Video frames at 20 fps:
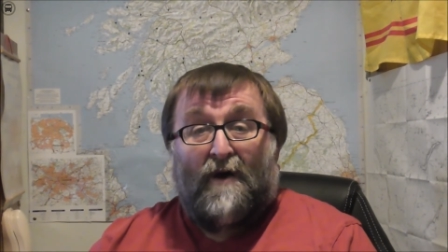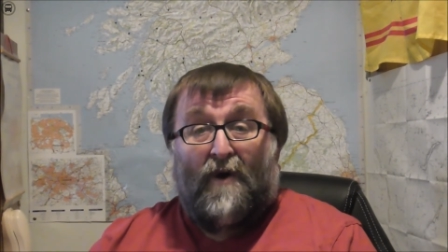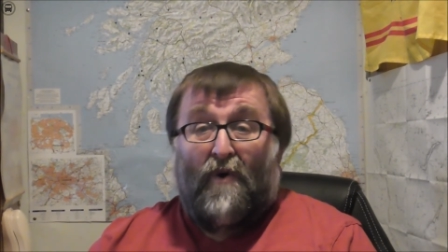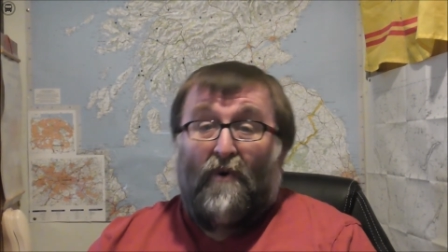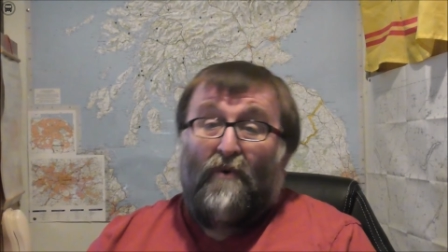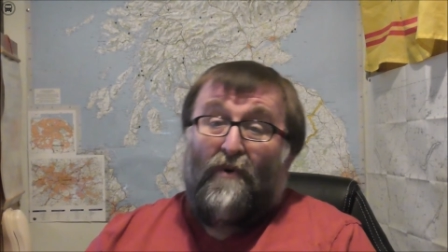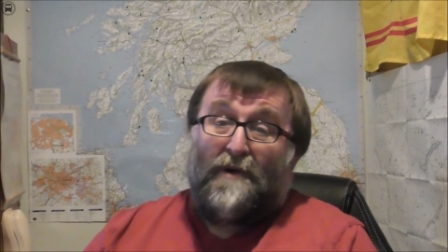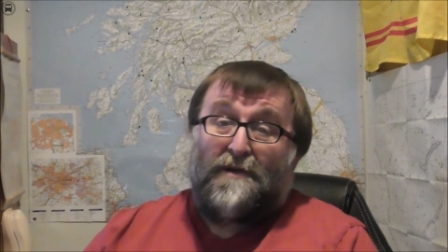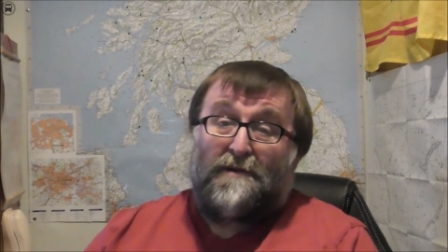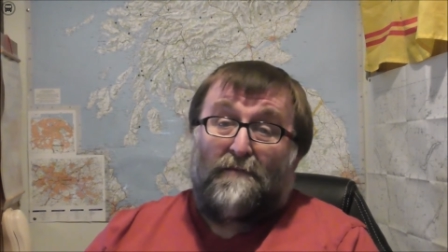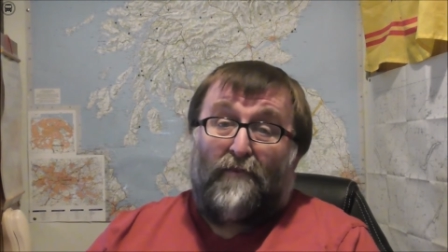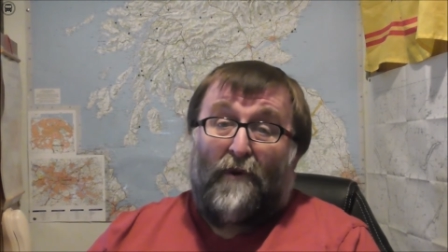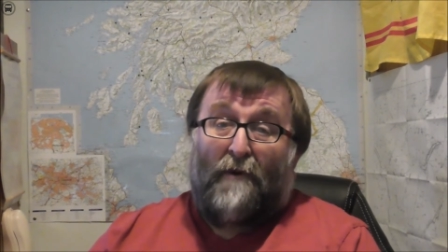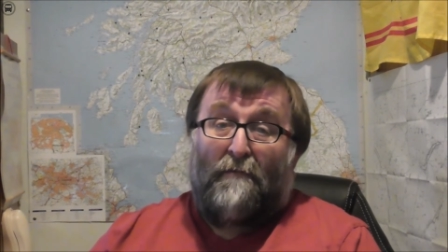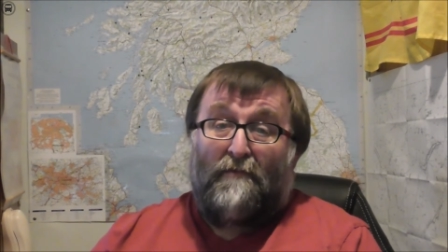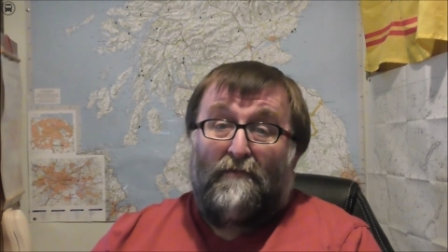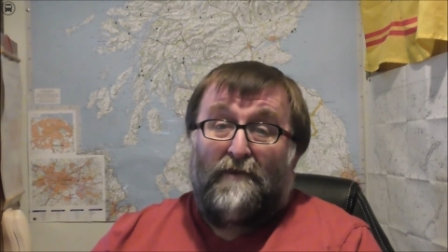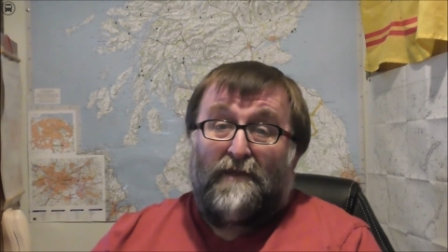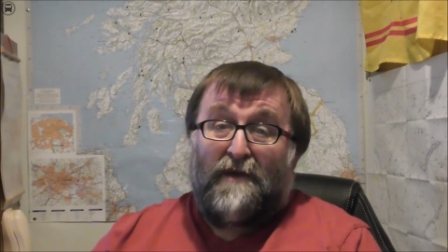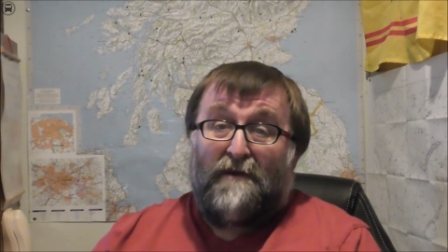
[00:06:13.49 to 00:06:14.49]
or it's a
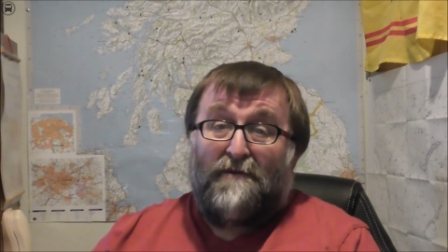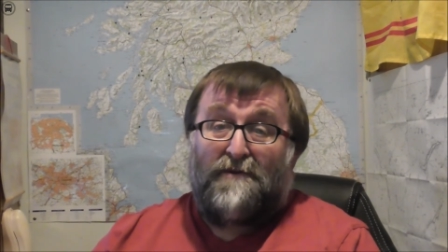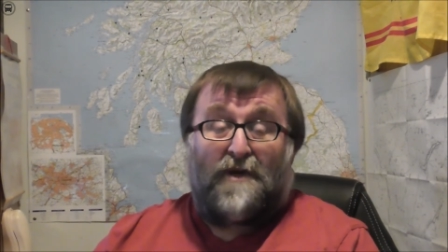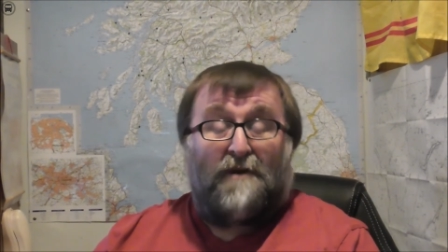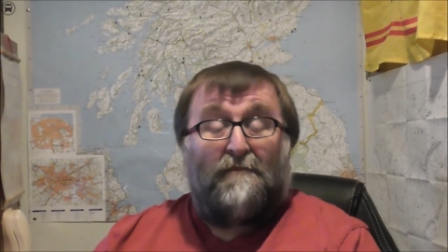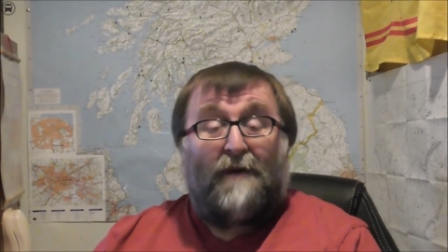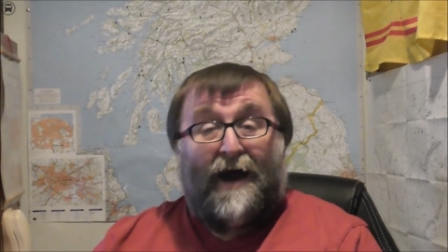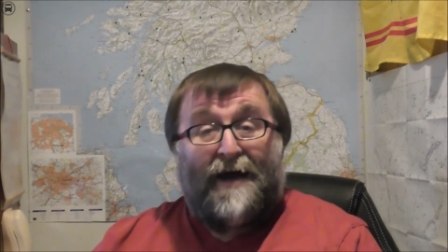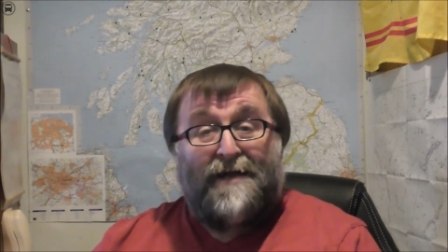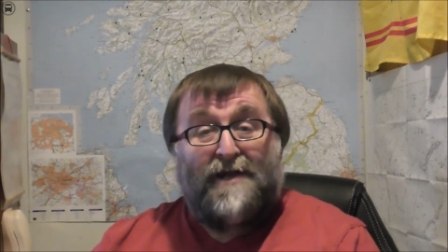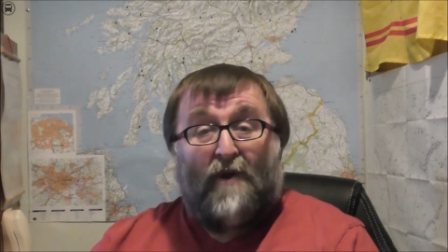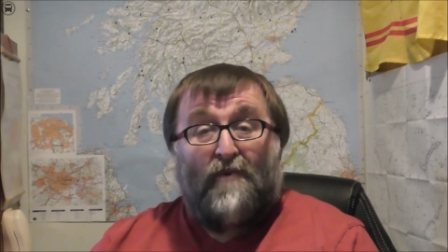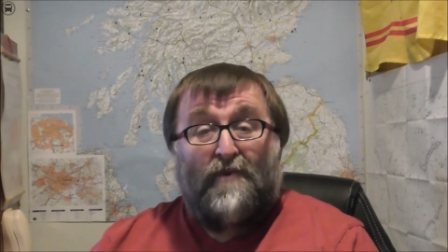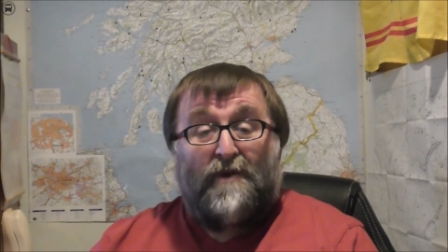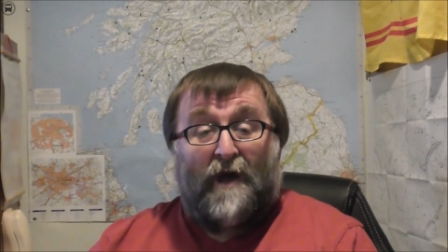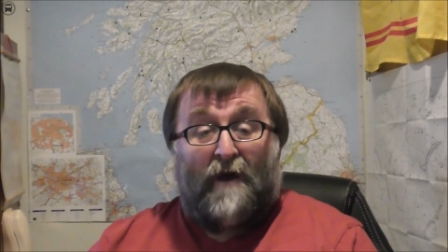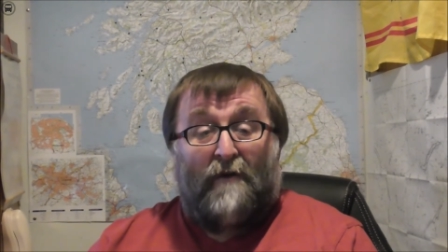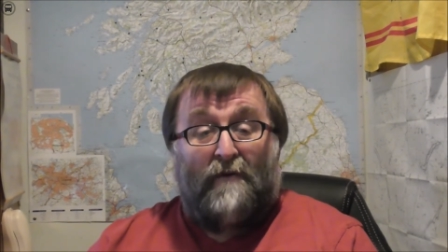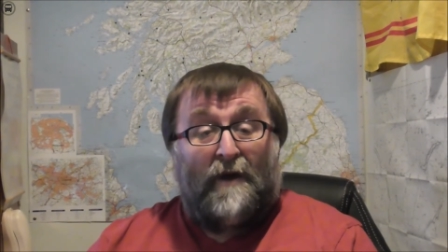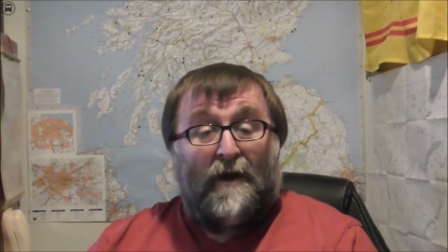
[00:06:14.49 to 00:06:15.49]
problem with YouTube, I don't
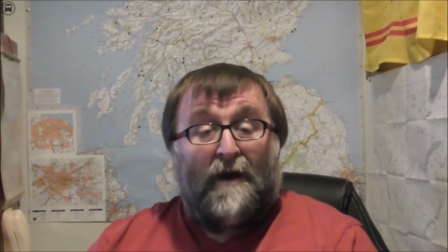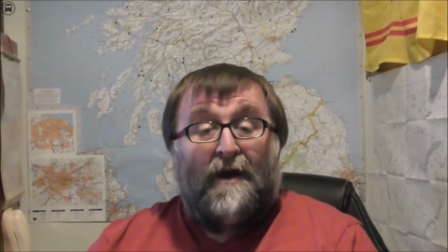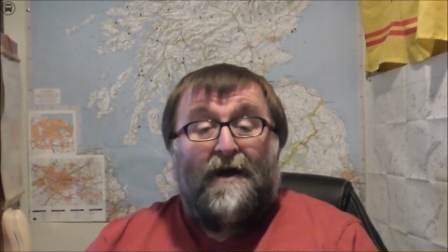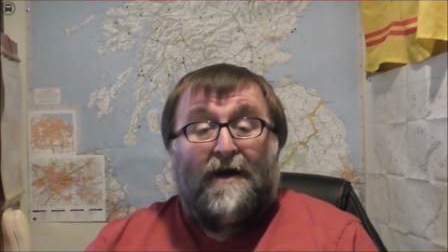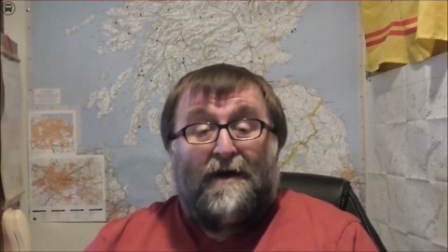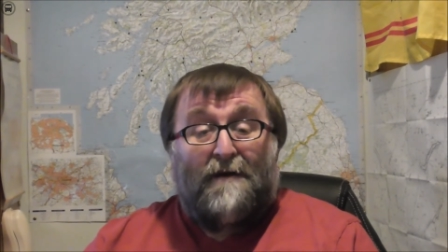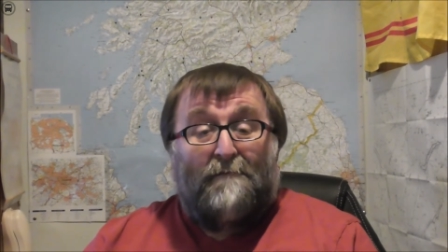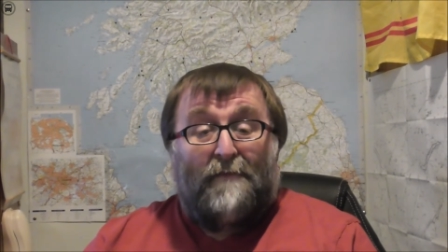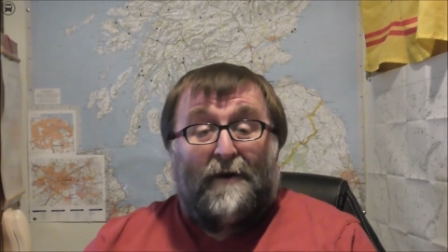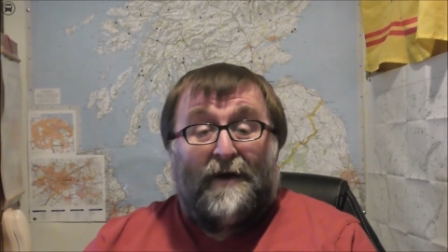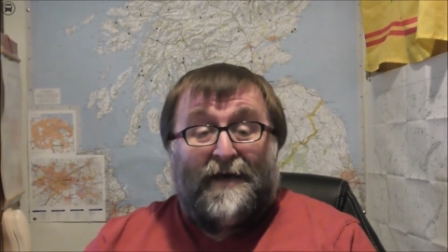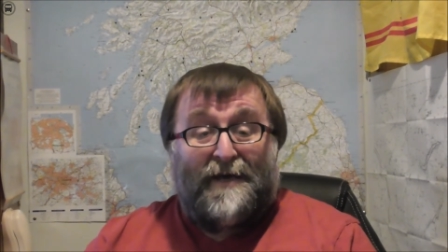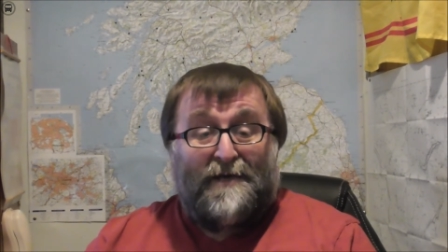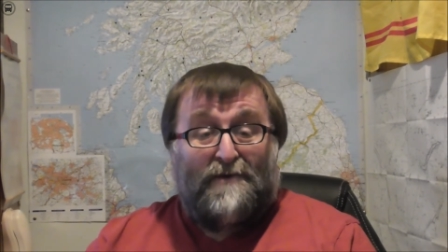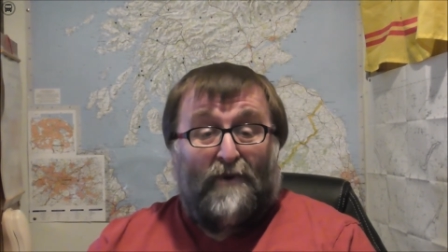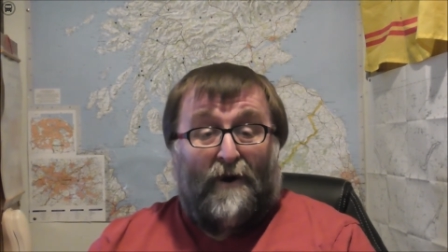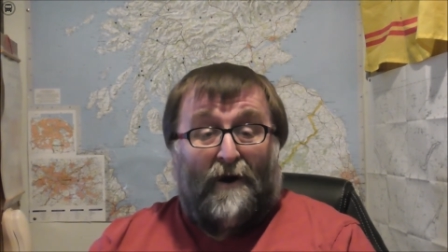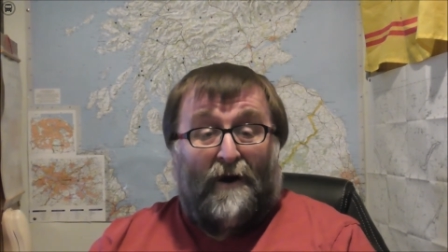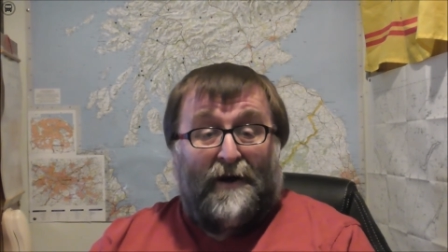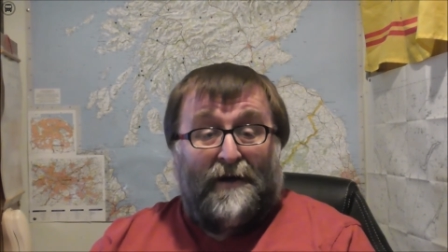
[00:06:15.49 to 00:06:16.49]
know. But here's
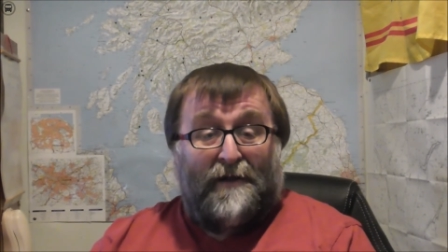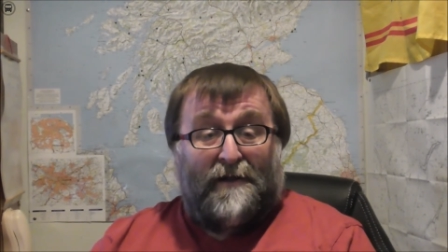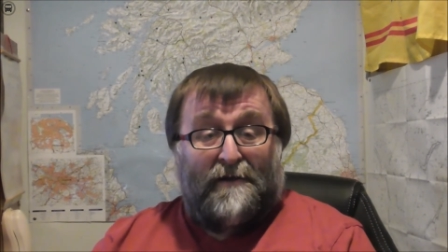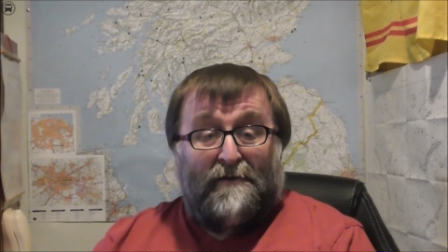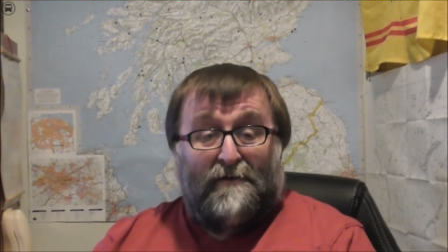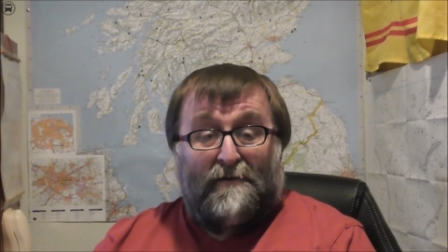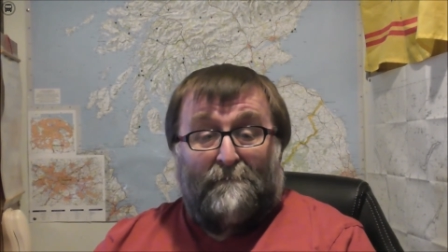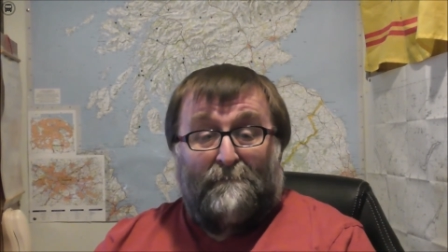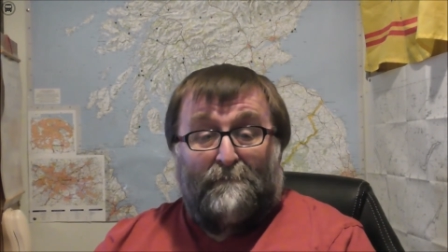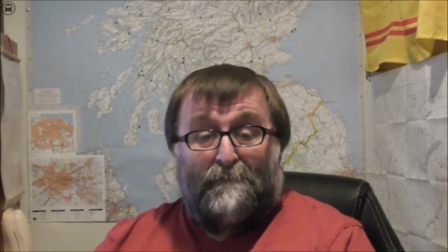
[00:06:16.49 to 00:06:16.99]
what I do.